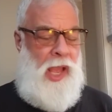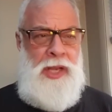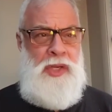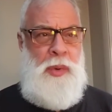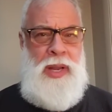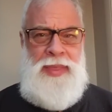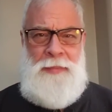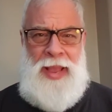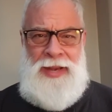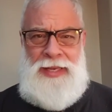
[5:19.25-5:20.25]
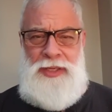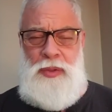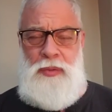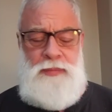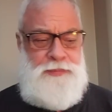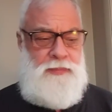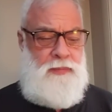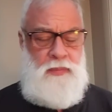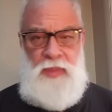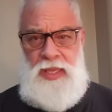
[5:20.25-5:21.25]
I could do anything a man can do.
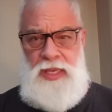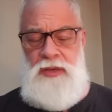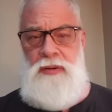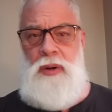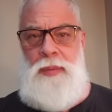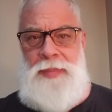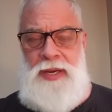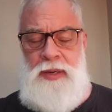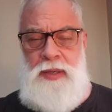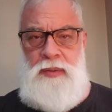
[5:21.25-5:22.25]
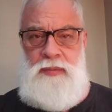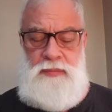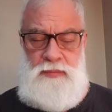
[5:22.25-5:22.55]
Can you grow a beard?